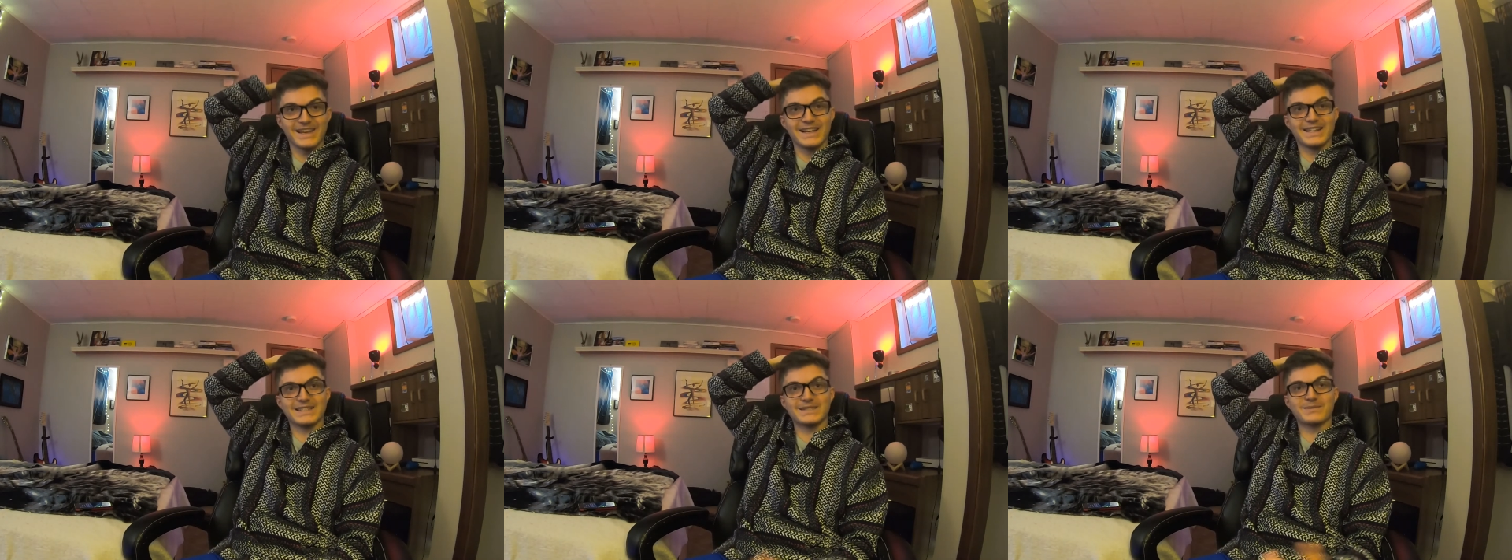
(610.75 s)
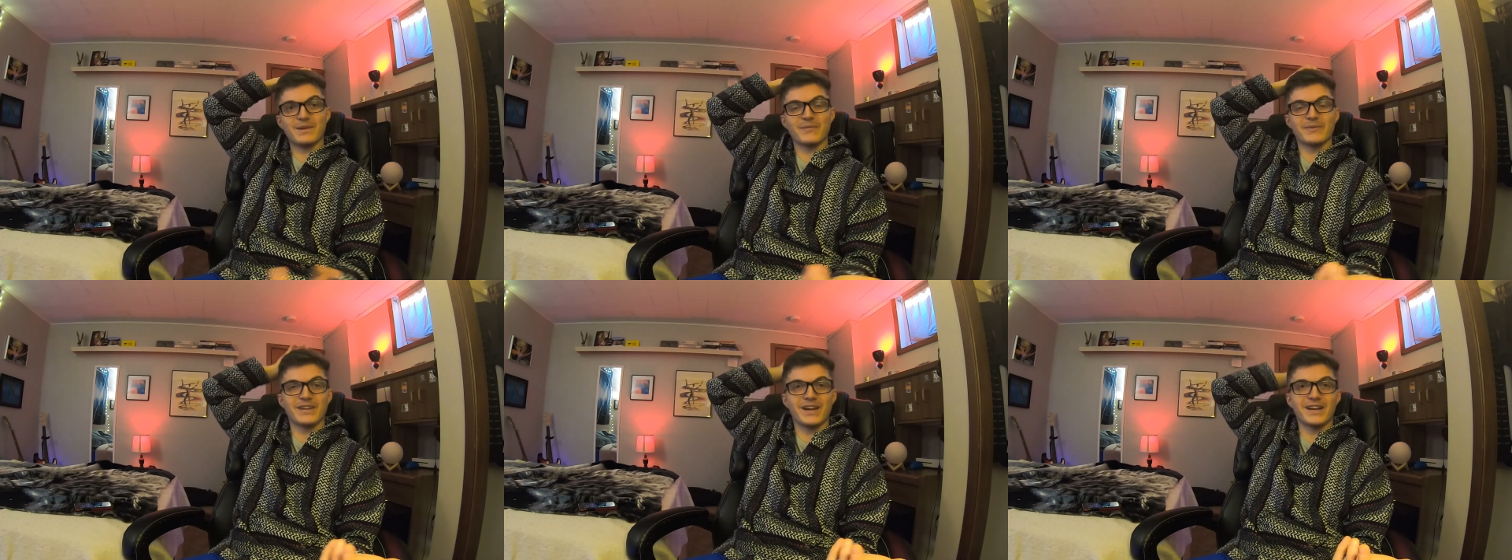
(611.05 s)
It's
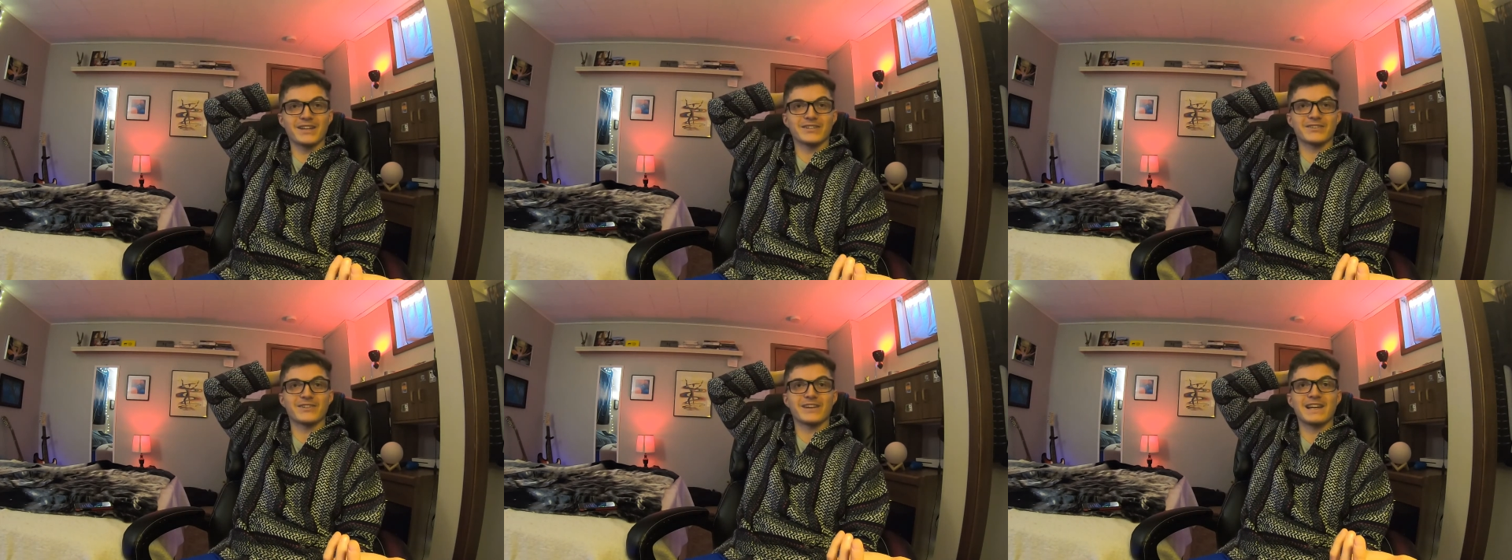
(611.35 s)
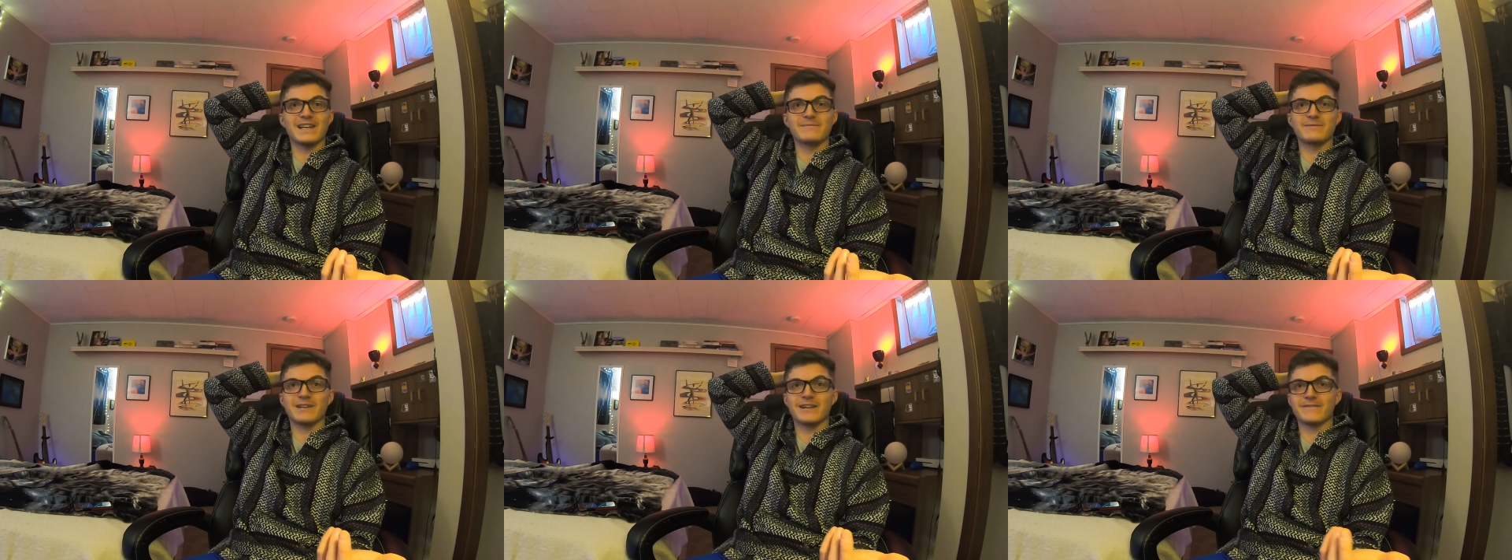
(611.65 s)
probably not
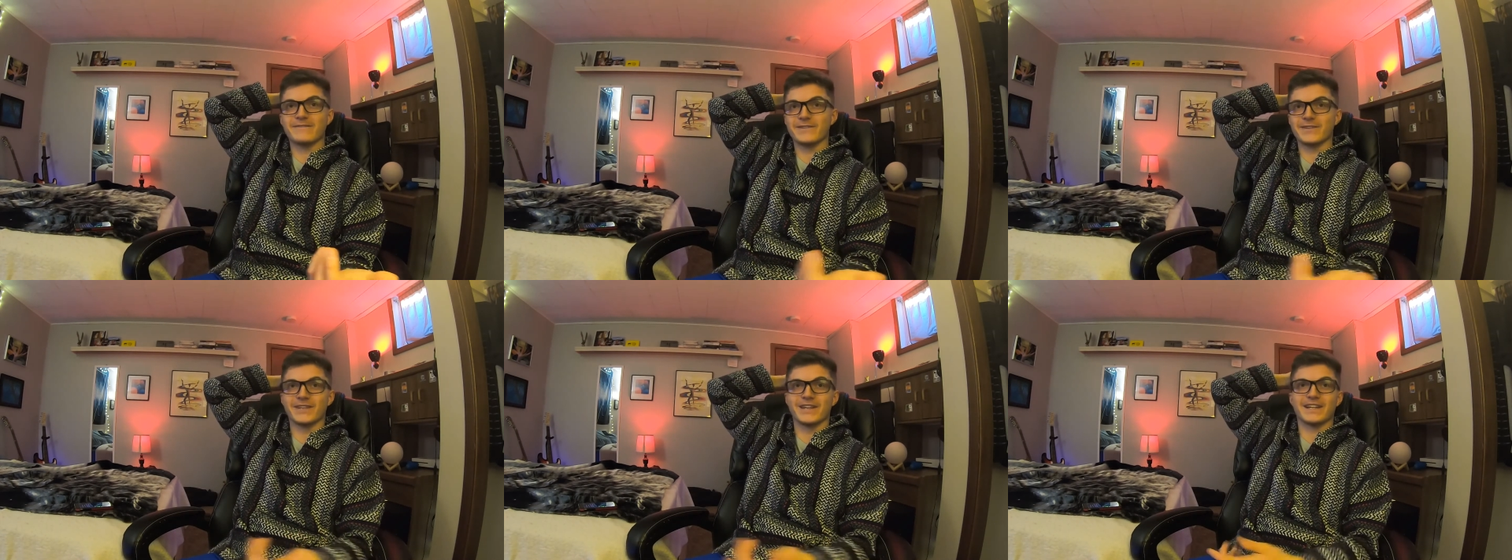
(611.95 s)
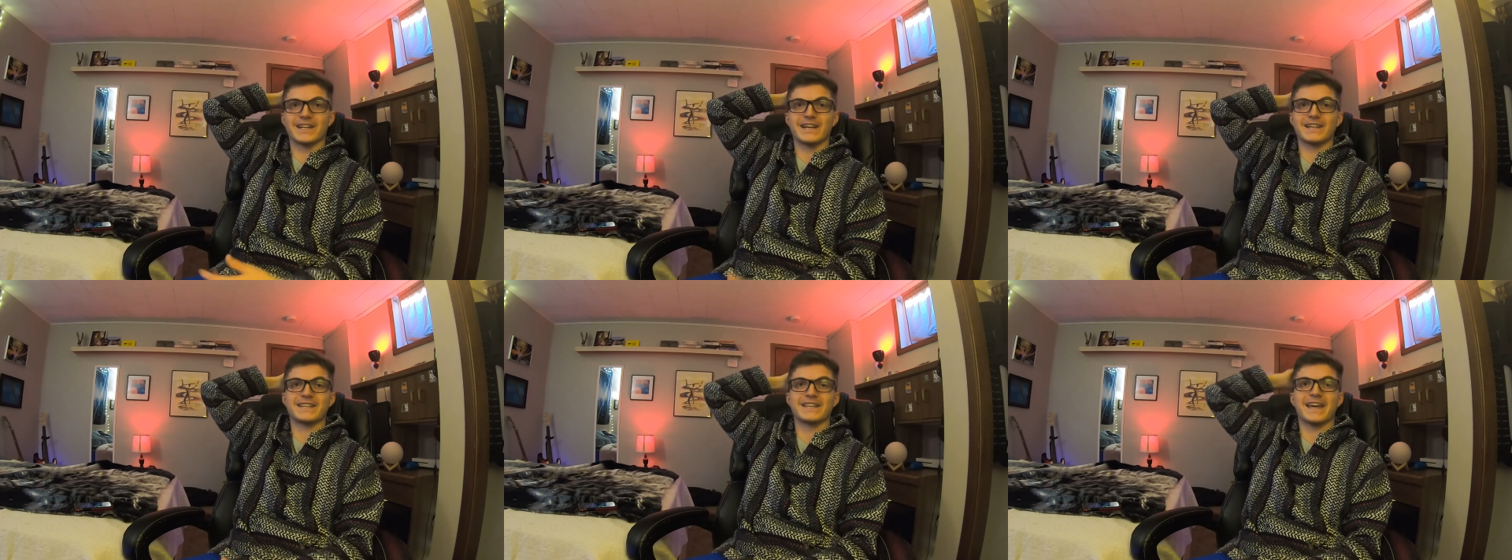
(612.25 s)
great, but I feel
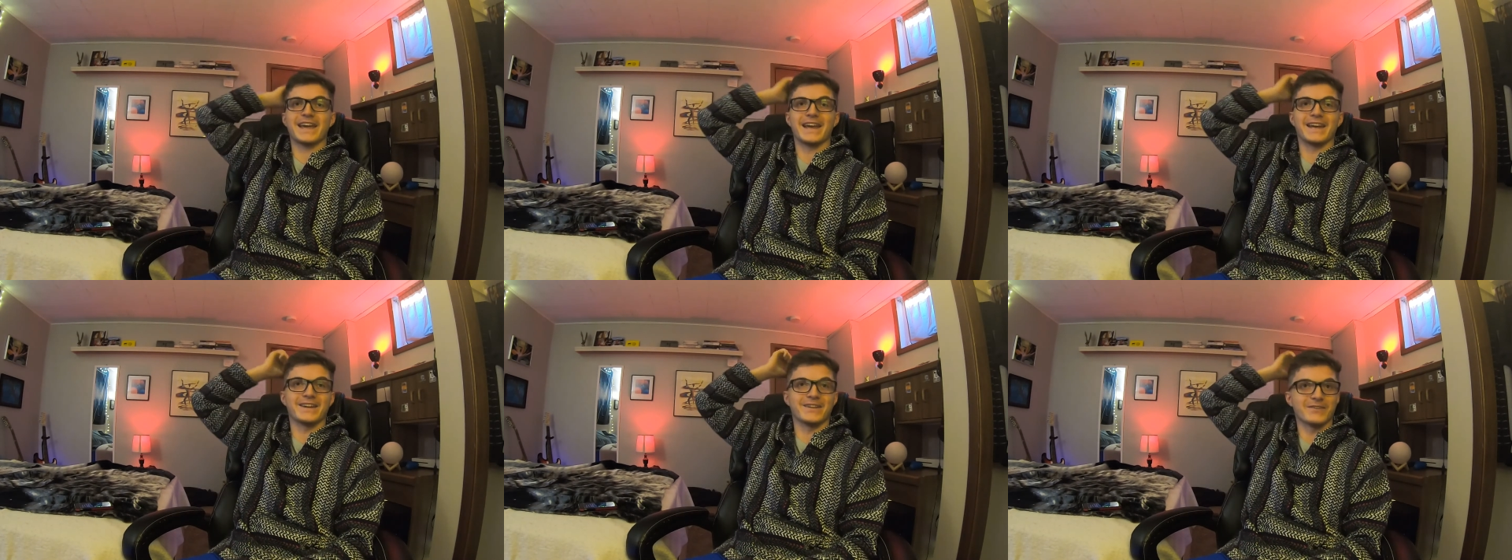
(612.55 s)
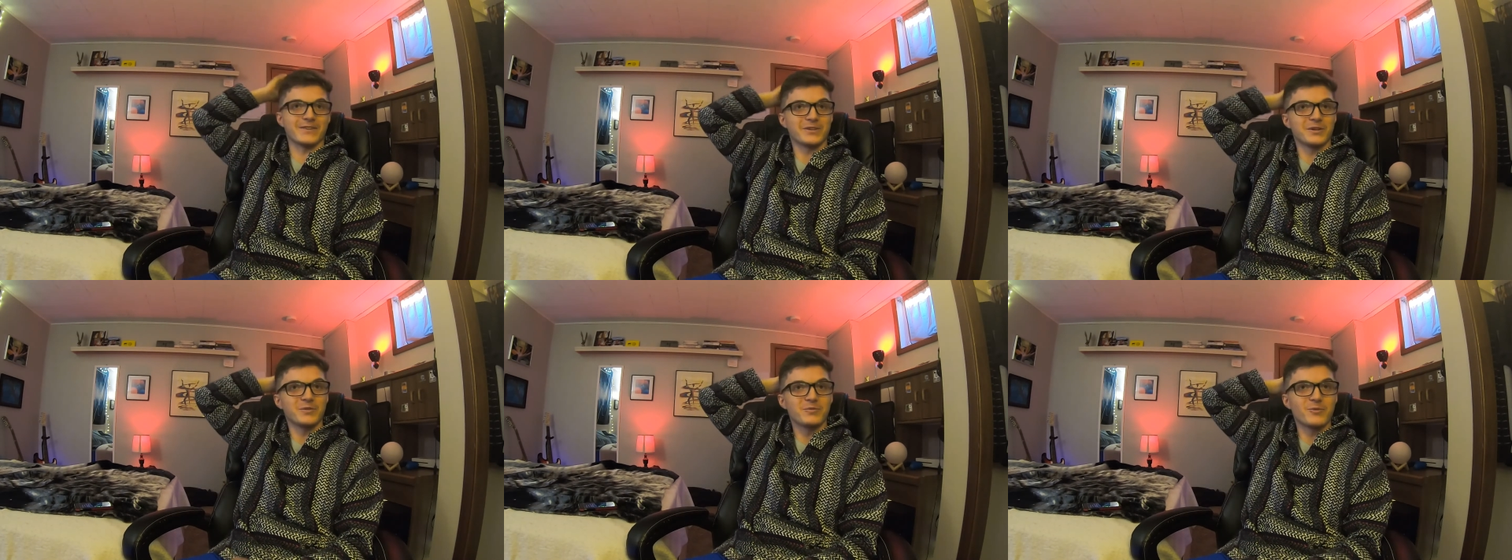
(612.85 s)
like I gain a
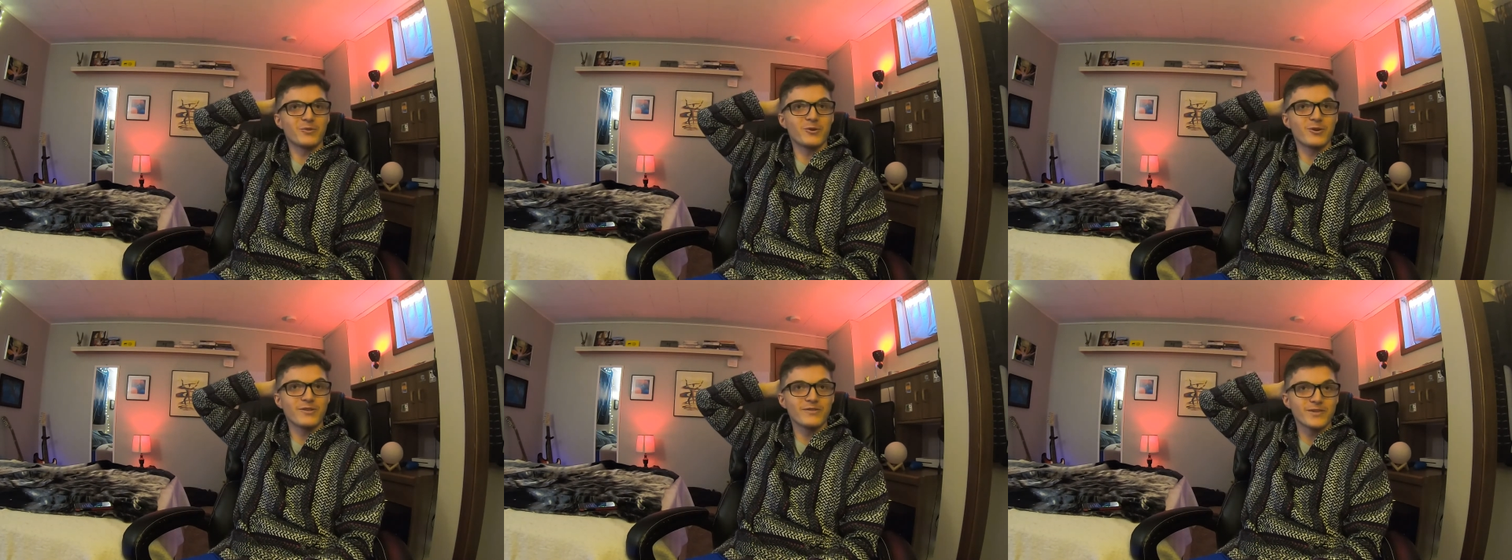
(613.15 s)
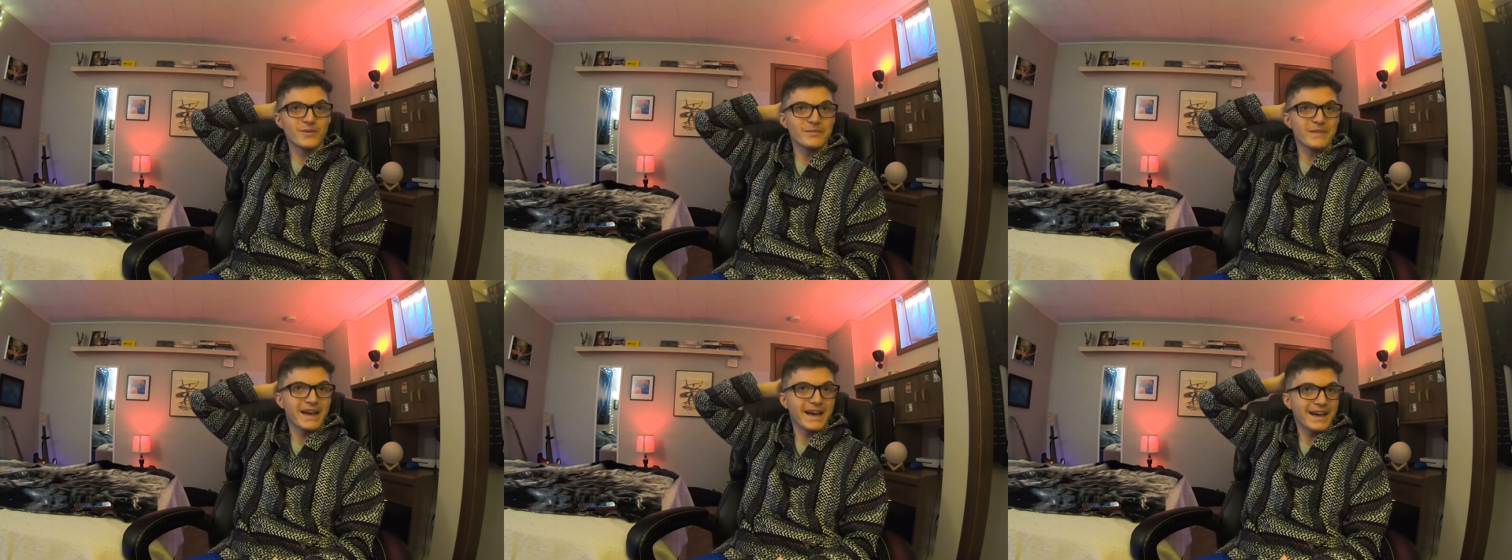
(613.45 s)
little more
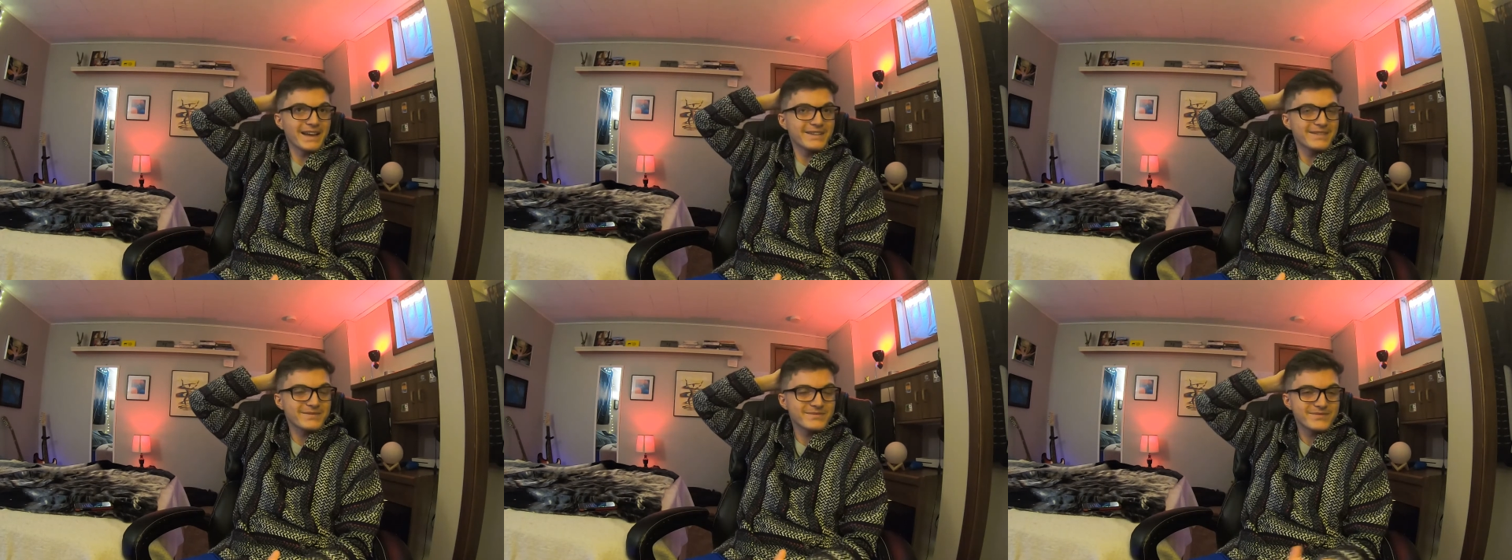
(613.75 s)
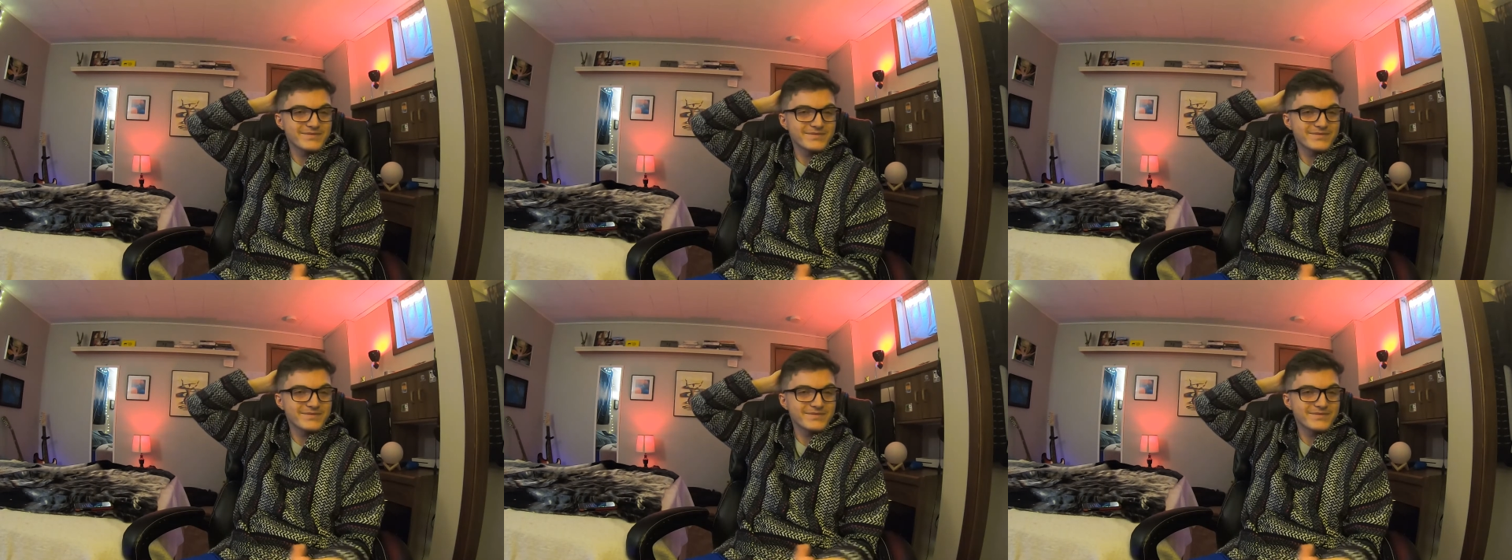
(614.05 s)
from that.